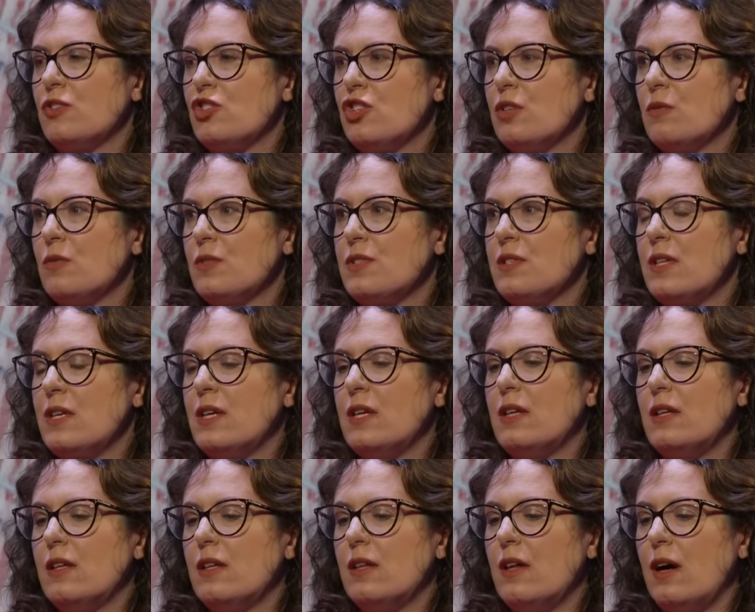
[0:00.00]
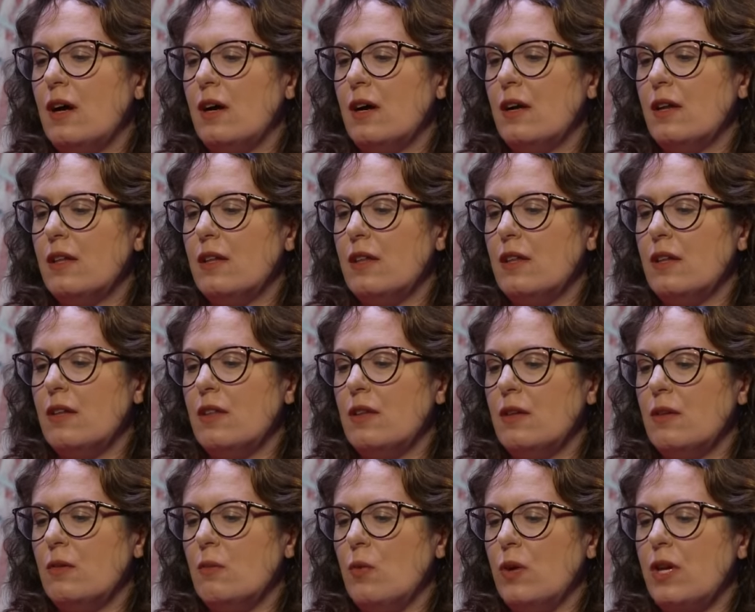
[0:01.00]
She was the, uh, the,
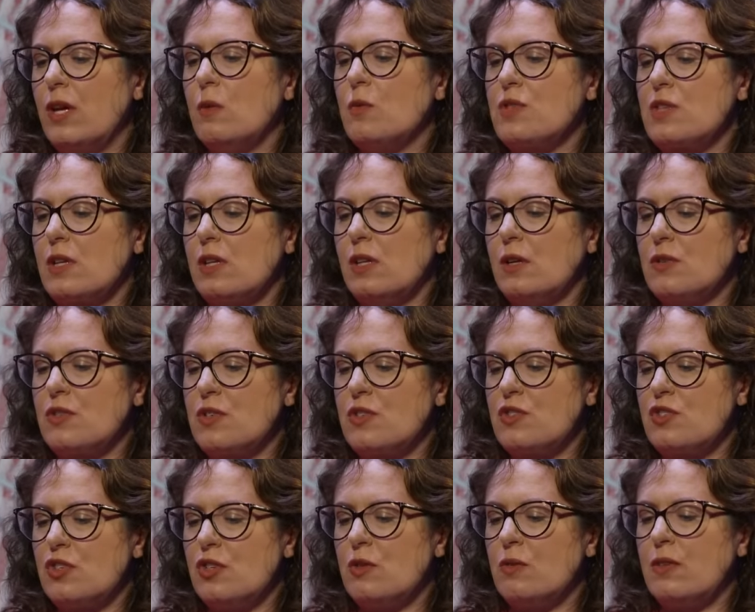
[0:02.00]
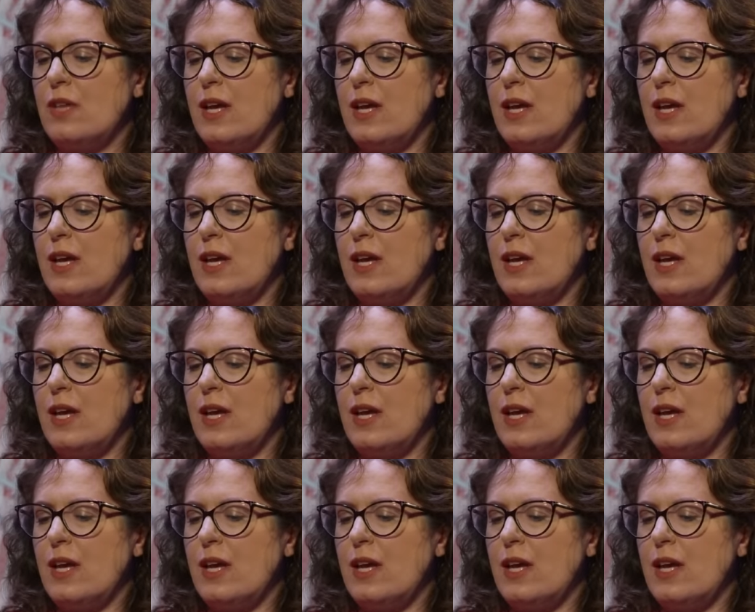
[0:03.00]
the one he was the closest to.